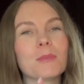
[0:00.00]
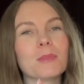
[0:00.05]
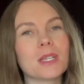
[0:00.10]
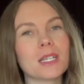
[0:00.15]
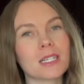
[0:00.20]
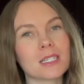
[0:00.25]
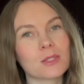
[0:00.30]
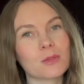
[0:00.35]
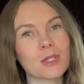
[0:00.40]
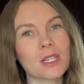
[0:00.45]

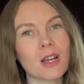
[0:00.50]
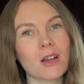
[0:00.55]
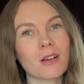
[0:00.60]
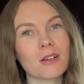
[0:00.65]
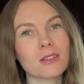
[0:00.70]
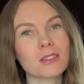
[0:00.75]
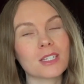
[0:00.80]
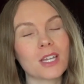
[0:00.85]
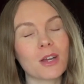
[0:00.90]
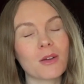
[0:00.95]
because we
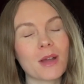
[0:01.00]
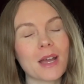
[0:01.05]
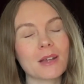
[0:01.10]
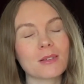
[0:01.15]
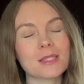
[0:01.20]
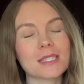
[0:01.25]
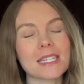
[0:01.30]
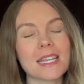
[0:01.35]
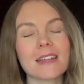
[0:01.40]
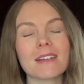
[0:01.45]
all know how
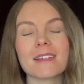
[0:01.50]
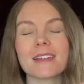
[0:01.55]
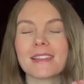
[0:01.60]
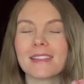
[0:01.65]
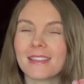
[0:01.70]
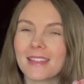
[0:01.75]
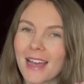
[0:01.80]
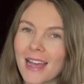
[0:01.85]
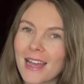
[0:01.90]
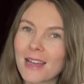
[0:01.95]
scary
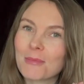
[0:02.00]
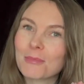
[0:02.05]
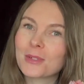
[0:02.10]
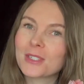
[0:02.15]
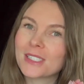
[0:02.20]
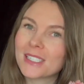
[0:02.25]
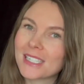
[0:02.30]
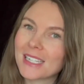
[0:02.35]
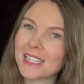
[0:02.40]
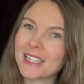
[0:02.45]
that
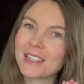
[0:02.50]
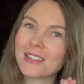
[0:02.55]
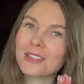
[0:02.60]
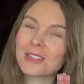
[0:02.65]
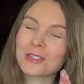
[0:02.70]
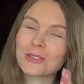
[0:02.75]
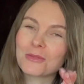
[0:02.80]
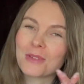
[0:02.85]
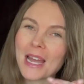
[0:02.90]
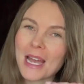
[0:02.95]

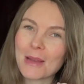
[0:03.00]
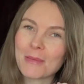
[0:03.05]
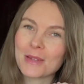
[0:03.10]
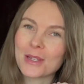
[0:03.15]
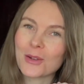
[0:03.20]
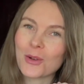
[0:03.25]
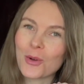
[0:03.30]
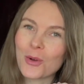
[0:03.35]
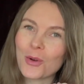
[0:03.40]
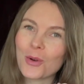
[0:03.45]
particular
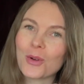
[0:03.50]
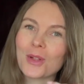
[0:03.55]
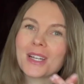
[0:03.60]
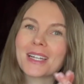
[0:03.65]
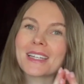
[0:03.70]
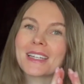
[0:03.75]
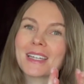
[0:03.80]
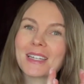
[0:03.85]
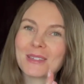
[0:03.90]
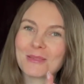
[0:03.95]
rabbit hole
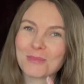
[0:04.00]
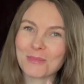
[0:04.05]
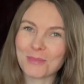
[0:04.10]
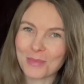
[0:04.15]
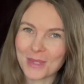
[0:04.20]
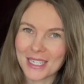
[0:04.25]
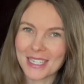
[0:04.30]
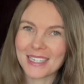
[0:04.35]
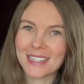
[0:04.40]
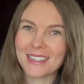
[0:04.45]
can
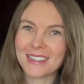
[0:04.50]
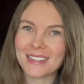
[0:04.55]
be.